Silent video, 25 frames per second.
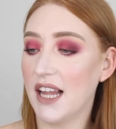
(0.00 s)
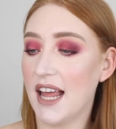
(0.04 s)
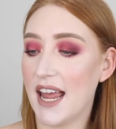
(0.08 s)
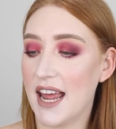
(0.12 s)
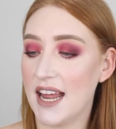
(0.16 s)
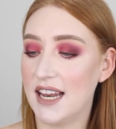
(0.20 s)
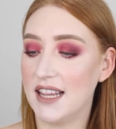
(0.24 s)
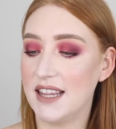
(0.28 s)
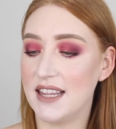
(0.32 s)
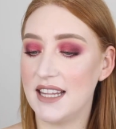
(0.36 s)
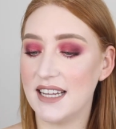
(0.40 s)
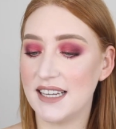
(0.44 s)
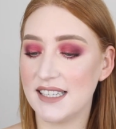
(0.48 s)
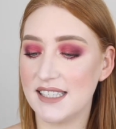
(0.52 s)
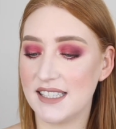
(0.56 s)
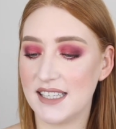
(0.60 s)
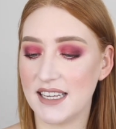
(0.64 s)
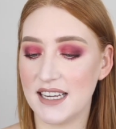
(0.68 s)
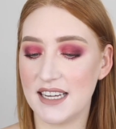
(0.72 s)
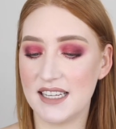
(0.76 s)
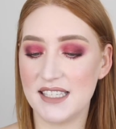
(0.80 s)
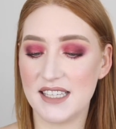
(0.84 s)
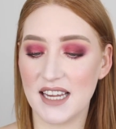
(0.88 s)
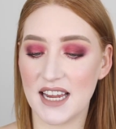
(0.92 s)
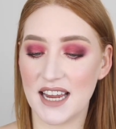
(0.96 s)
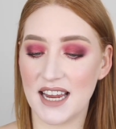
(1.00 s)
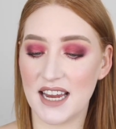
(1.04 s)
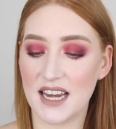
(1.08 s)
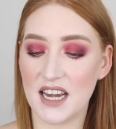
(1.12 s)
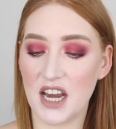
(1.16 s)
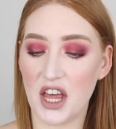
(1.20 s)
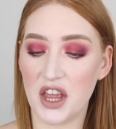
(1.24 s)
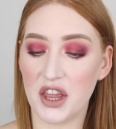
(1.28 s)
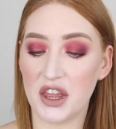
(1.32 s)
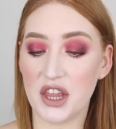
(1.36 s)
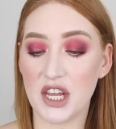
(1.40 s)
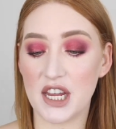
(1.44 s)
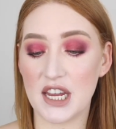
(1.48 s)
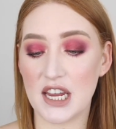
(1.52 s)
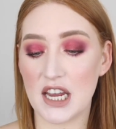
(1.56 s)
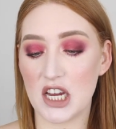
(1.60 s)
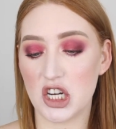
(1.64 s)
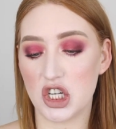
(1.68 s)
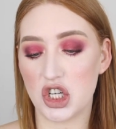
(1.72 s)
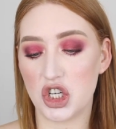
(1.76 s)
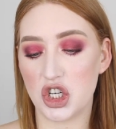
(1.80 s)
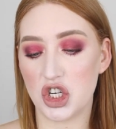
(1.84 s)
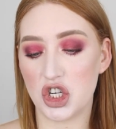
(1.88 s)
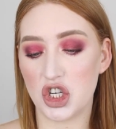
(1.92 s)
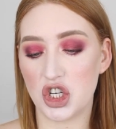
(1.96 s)
and this is in the
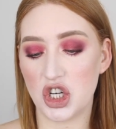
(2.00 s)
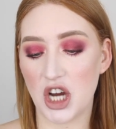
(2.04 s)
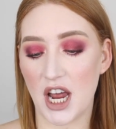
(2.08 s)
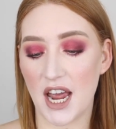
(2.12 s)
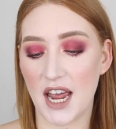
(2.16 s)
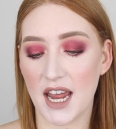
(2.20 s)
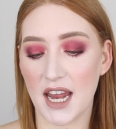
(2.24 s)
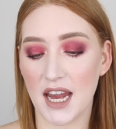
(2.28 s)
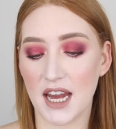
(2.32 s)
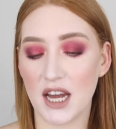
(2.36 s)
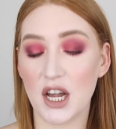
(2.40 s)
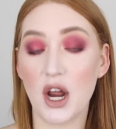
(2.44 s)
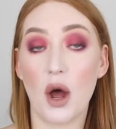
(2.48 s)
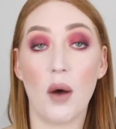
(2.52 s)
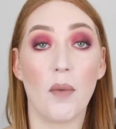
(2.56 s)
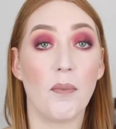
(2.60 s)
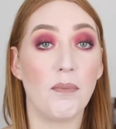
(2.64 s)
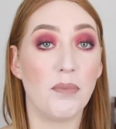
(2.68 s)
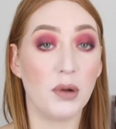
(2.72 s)
shade